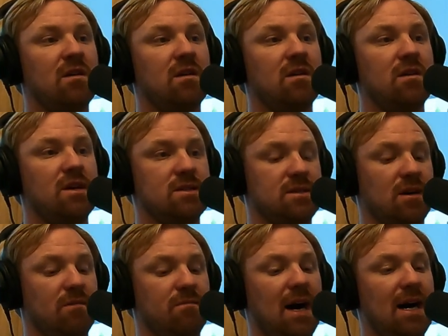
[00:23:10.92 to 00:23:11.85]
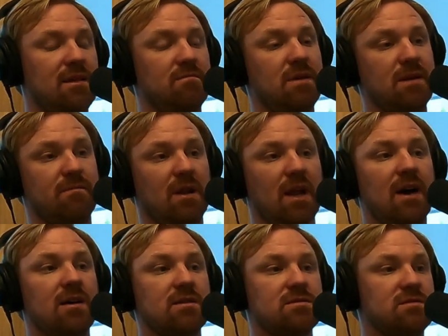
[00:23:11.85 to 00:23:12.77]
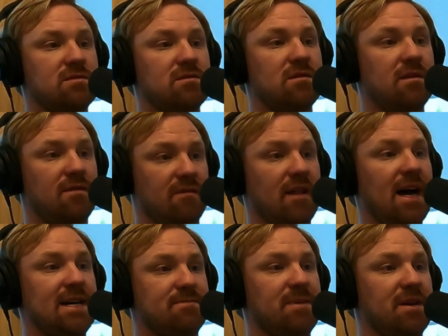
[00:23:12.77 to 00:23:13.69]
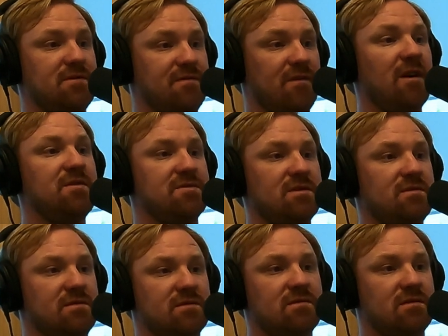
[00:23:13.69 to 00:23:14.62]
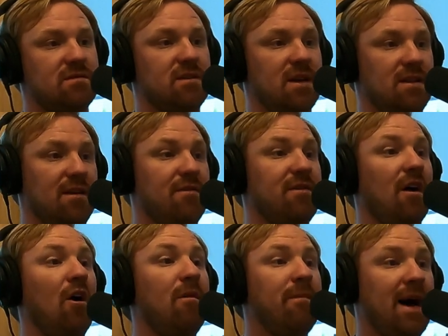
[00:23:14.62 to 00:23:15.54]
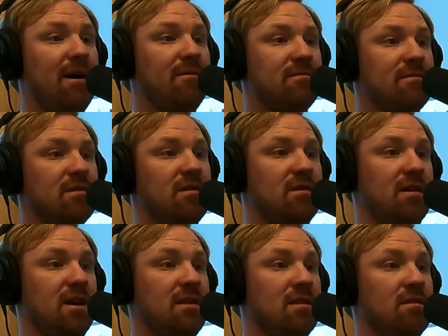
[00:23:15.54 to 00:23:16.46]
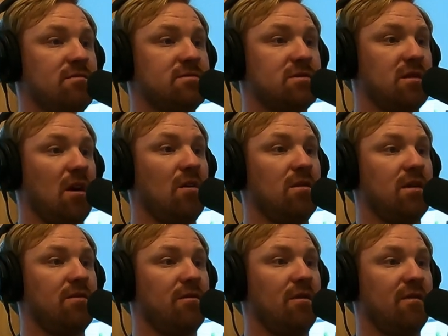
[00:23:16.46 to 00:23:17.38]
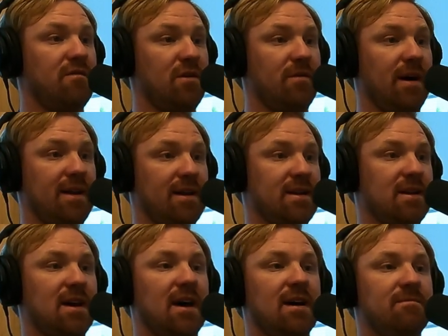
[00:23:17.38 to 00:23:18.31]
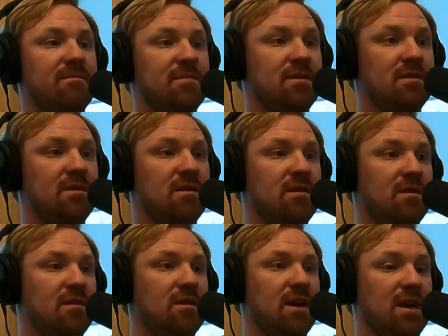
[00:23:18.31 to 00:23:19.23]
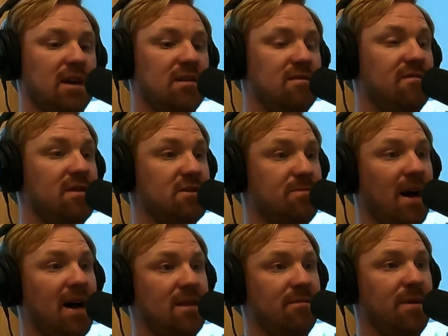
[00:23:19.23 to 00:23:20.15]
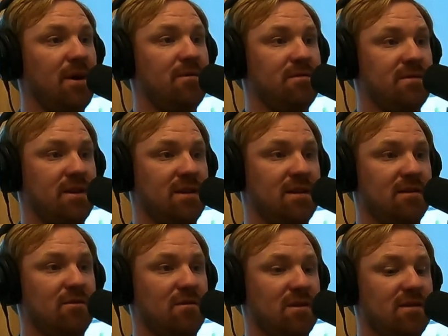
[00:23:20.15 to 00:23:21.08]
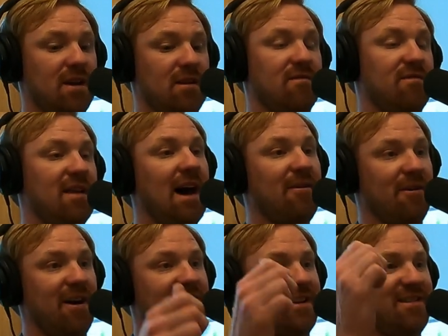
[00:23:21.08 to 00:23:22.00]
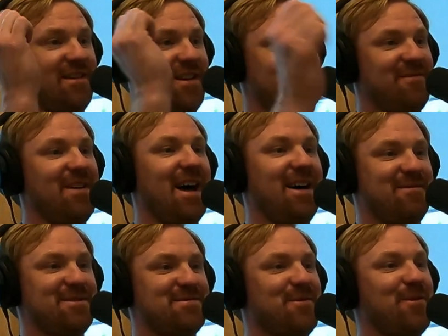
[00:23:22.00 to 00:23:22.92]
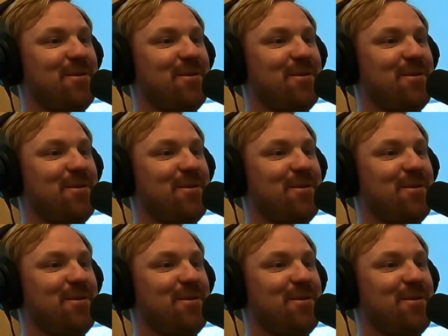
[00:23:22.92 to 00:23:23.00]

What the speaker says: is they'll buy the big blocks of glass minnows frozen, and they'll thaw them out, and they'll slowly throw a few out at a time and get the fish behind the boat, and then you can take your fly rod and fly fish for them.